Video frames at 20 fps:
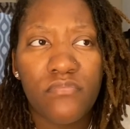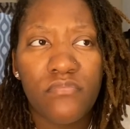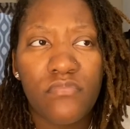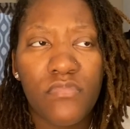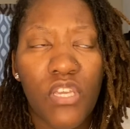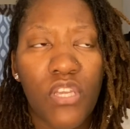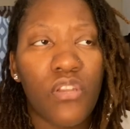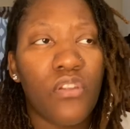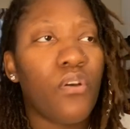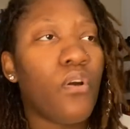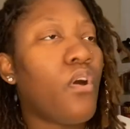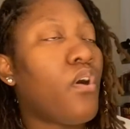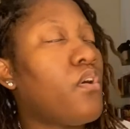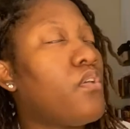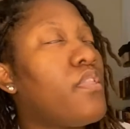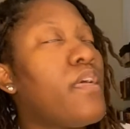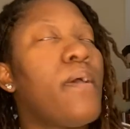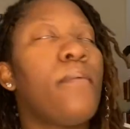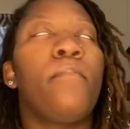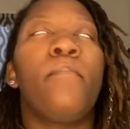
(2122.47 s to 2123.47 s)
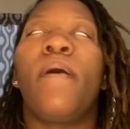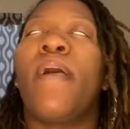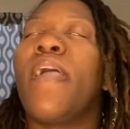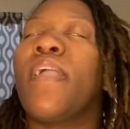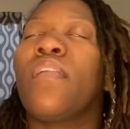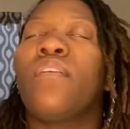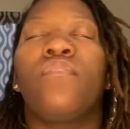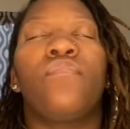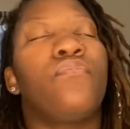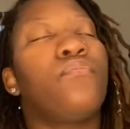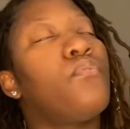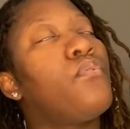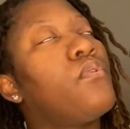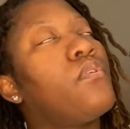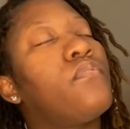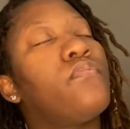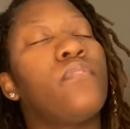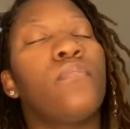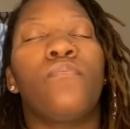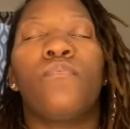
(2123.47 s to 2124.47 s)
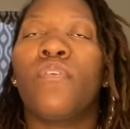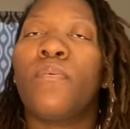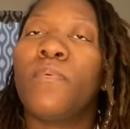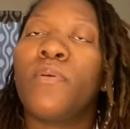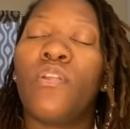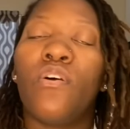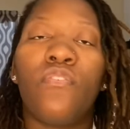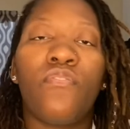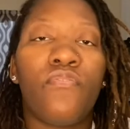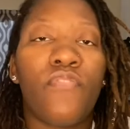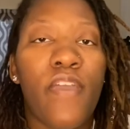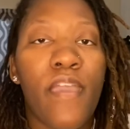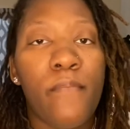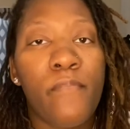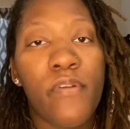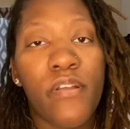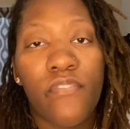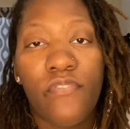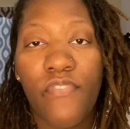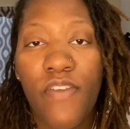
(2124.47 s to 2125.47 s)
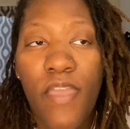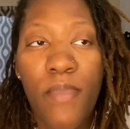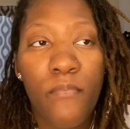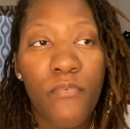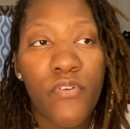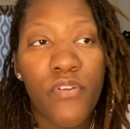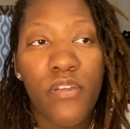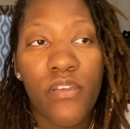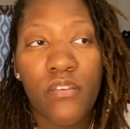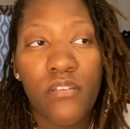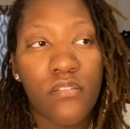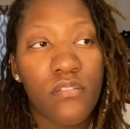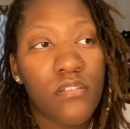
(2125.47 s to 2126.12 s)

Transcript: You know, all that back and forth and rubbing on fabric. Fabric